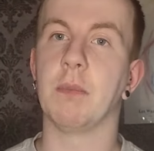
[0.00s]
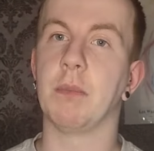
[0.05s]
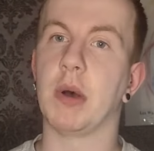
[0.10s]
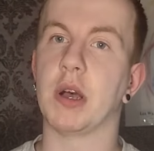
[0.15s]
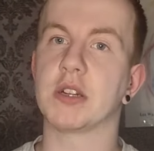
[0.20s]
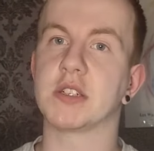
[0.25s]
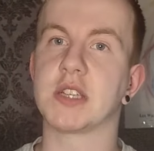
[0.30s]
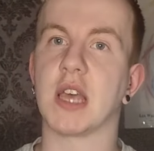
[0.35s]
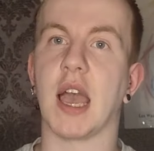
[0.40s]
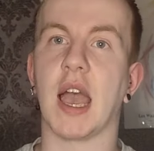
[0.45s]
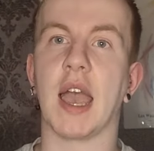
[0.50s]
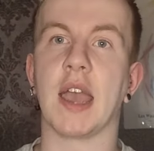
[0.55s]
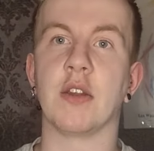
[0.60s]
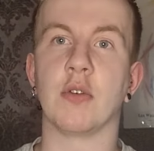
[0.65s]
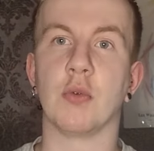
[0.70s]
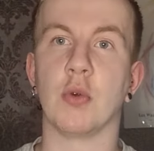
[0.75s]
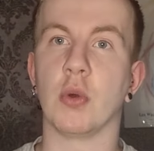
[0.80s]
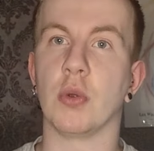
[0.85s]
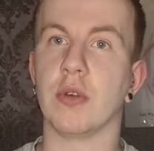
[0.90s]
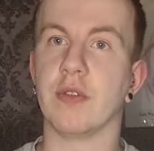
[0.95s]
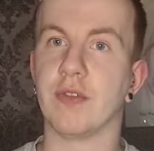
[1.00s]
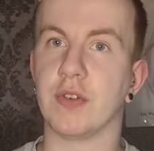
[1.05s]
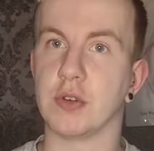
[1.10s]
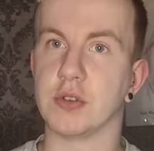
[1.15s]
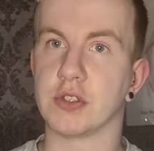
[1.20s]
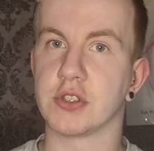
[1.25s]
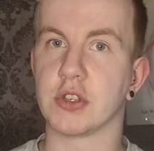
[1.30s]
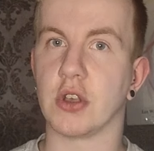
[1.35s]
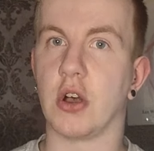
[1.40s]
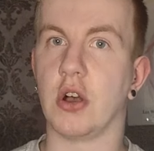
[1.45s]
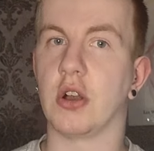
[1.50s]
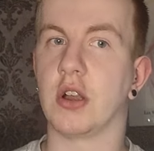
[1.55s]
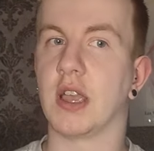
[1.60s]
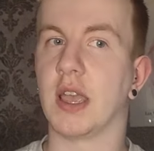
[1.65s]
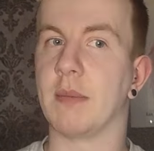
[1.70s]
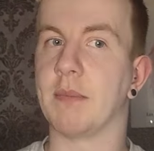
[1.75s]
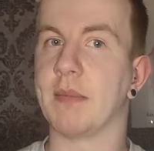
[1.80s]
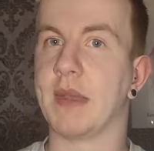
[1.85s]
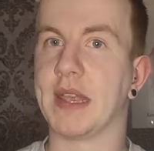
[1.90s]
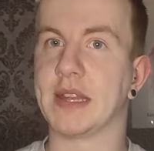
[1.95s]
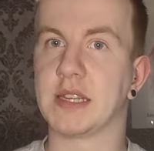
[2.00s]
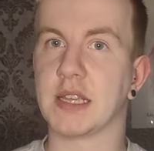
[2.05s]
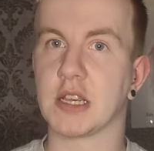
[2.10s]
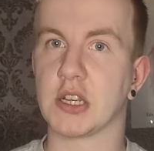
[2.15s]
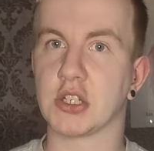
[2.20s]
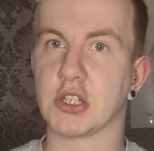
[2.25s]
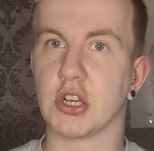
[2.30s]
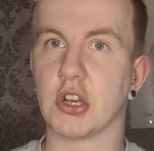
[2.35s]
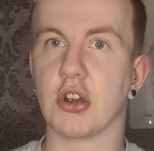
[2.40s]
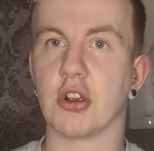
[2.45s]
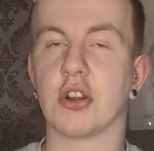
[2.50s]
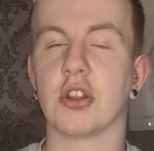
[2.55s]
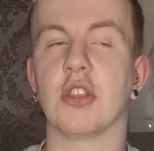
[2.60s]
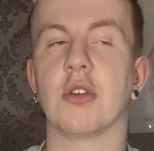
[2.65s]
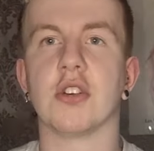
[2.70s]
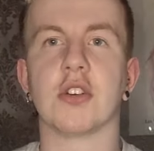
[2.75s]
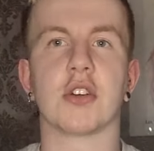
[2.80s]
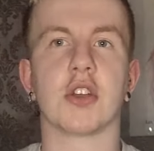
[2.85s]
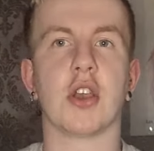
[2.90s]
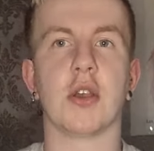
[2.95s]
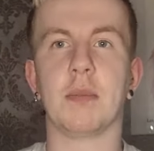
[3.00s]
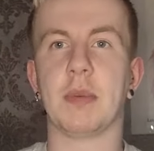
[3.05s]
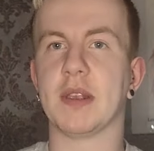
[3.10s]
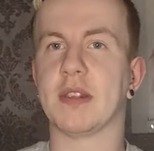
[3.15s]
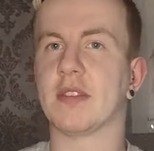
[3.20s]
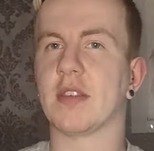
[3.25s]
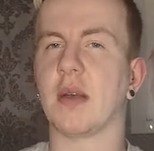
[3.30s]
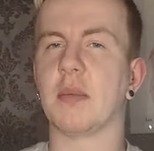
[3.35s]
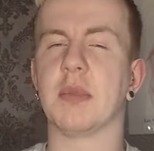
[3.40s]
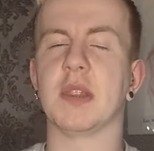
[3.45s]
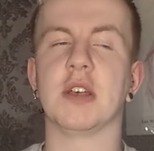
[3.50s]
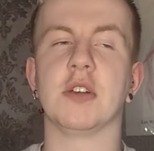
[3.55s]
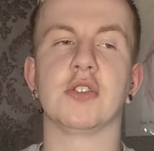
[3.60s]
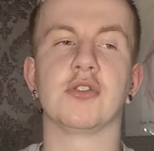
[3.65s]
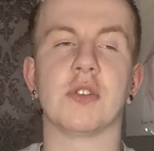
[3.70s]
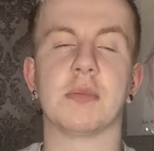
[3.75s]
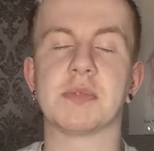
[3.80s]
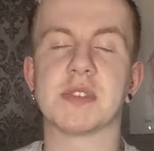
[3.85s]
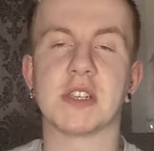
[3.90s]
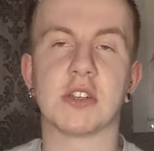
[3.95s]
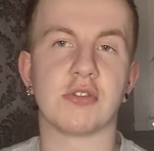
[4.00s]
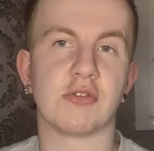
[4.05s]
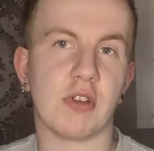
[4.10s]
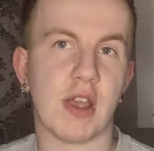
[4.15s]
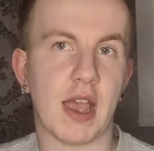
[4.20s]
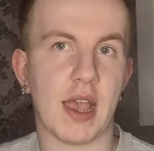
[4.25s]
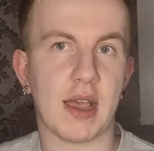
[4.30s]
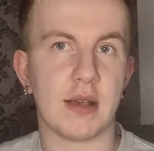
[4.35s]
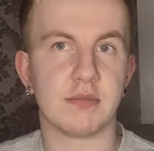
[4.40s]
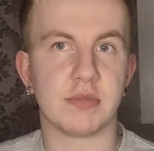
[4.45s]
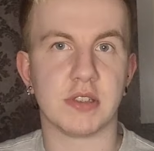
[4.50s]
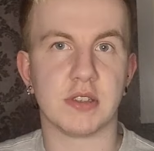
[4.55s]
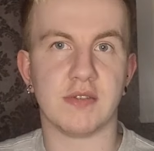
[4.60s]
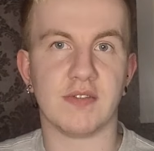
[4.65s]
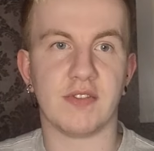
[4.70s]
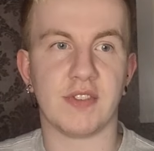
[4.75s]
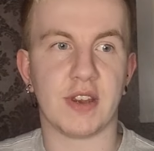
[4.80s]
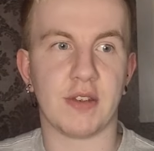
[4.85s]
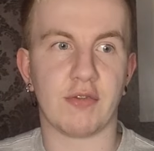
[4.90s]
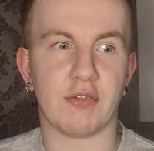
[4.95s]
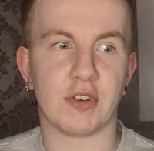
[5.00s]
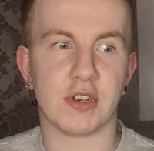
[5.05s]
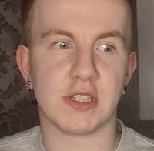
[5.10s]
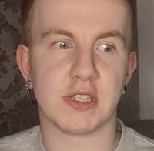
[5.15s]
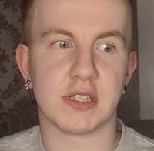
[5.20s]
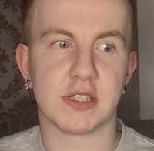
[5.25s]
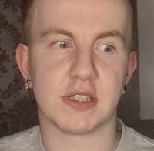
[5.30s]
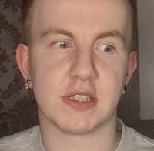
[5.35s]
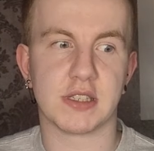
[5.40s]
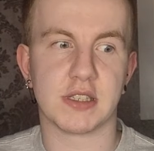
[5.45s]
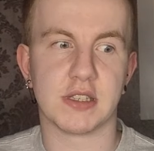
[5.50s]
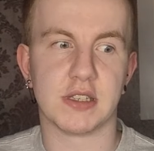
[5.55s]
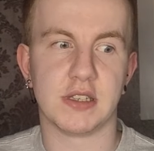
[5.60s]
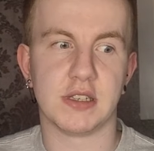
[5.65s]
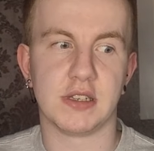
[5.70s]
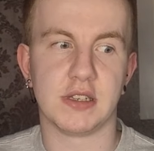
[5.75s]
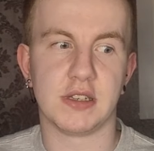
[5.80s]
But I don't know the full song, it may take a turn. There could be some little drips and drabs of different